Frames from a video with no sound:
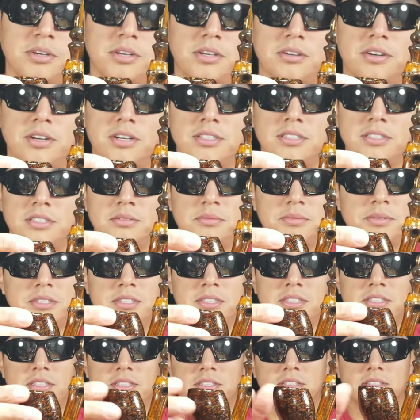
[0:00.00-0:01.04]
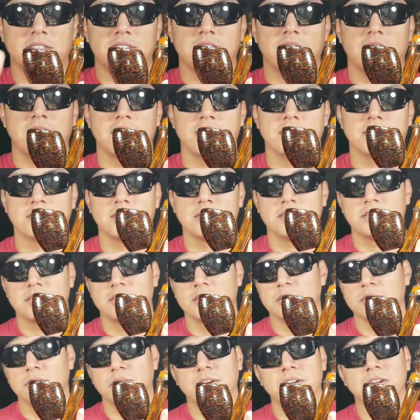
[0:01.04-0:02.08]
crazy. I mean, it's sand. The
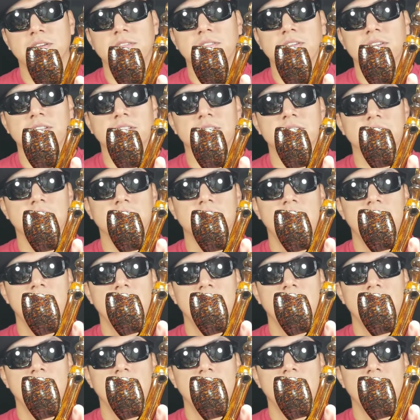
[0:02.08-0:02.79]
silhouette of it is,